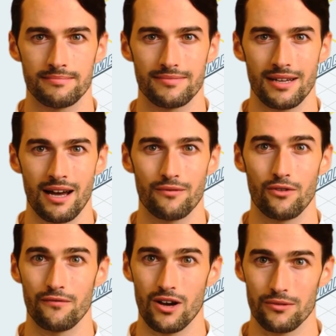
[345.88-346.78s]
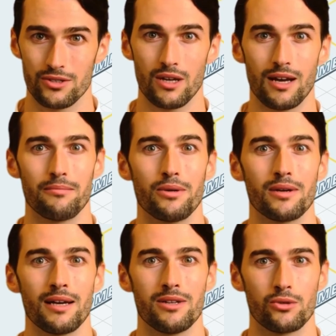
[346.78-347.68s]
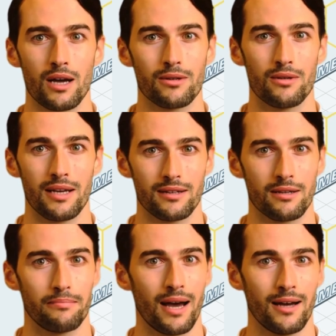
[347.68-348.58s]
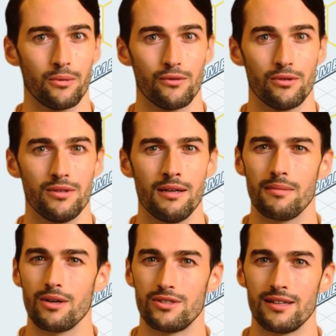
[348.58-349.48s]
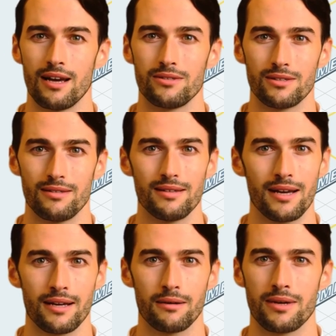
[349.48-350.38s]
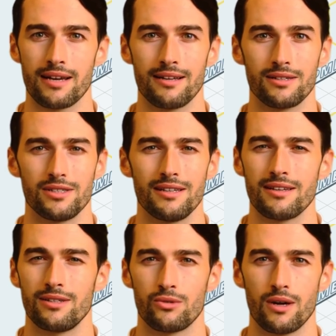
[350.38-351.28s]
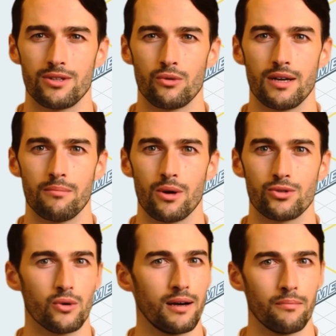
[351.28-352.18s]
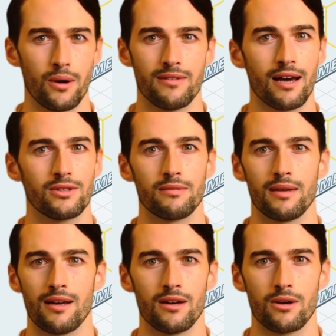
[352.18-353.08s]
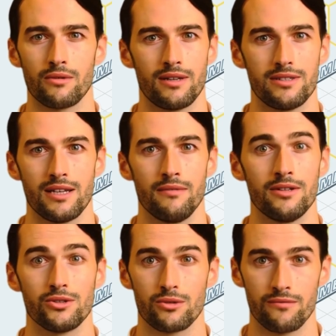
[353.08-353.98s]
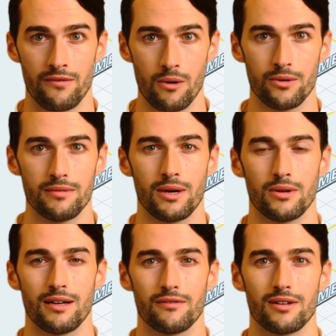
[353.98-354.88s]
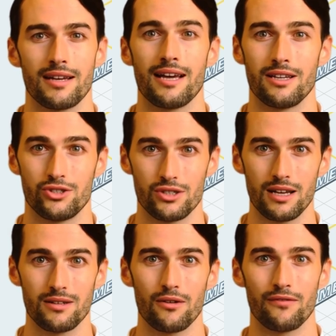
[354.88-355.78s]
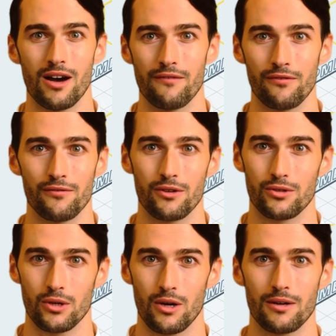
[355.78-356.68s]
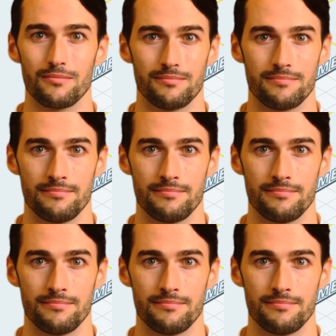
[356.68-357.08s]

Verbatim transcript: The VMware vROps client plugin is rendered incompatible through the above steps, eliminating the C V E twenty twenty-one dash two nineteen seventy-two vulnerability from the H T M L five V F I R client.